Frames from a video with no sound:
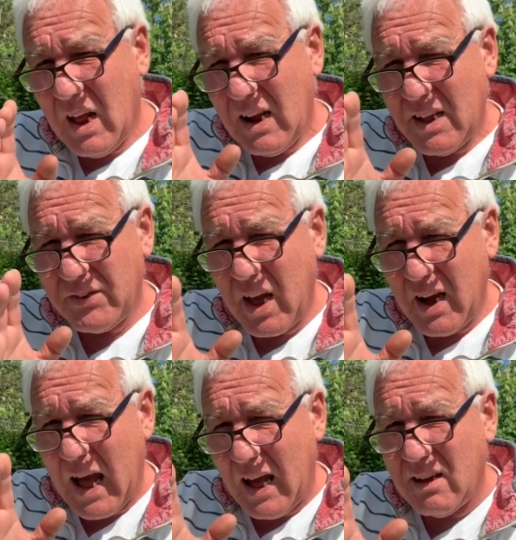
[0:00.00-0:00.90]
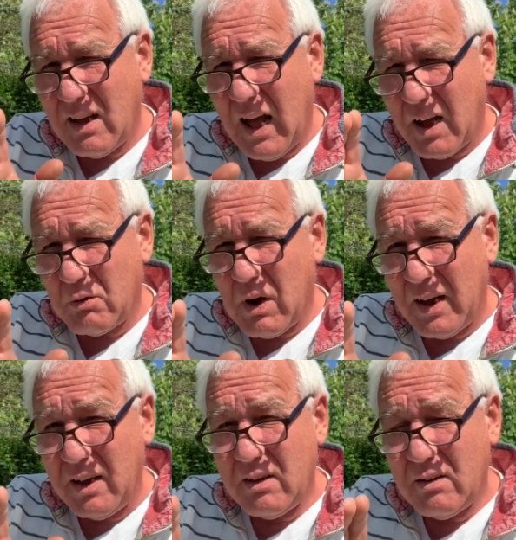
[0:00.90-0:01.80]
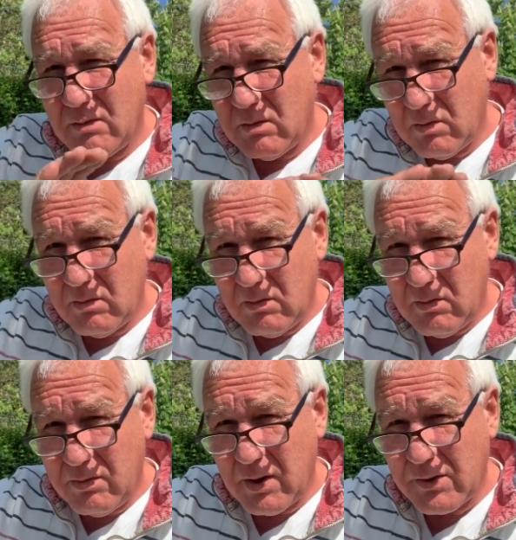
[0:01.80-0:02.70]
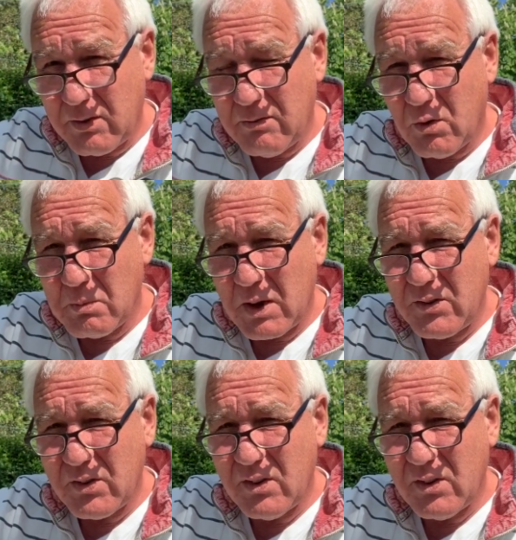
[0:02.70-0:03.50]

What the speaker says: Let's get that out of the way, first and foremost.